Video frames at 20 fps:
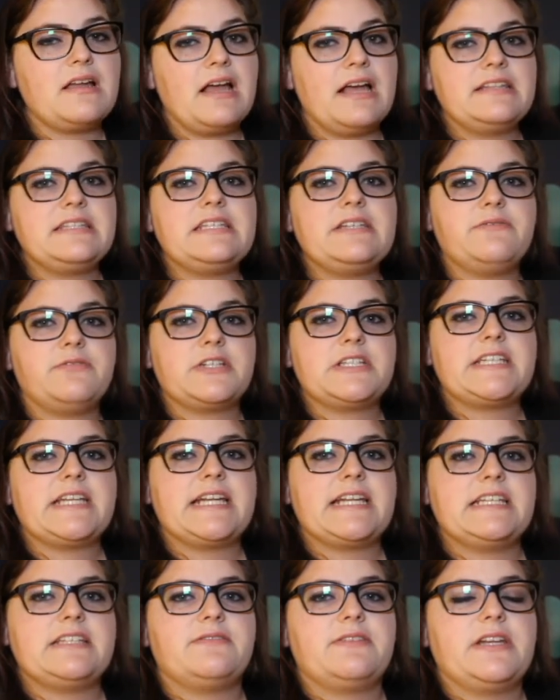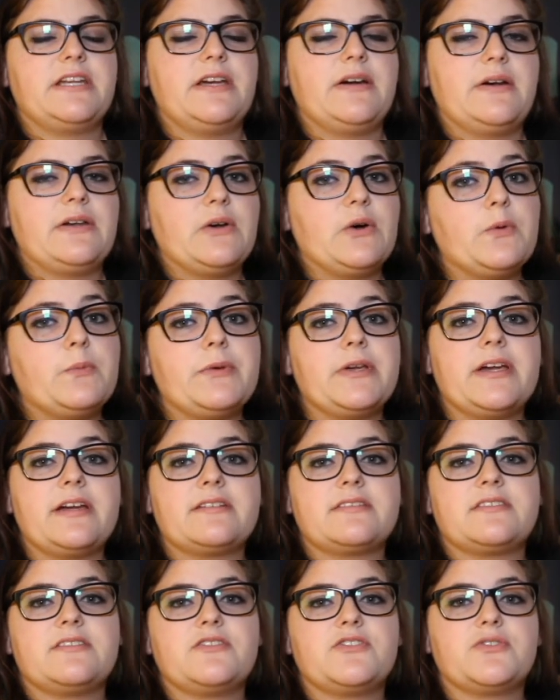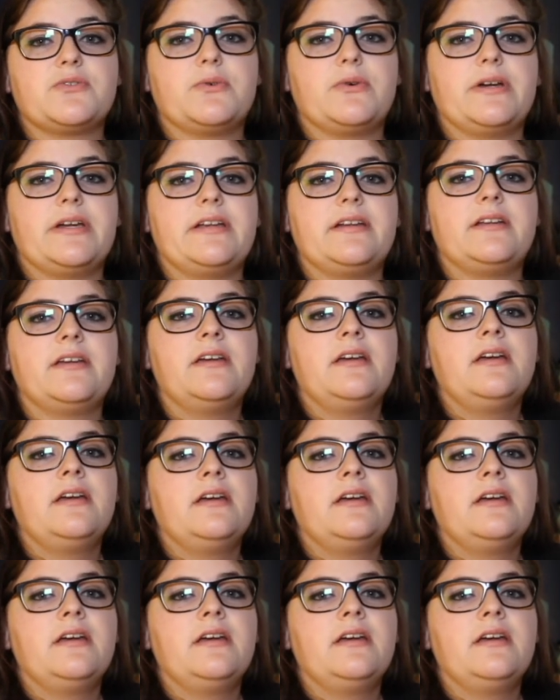That's it for today's video. I hope you guys enjoyed.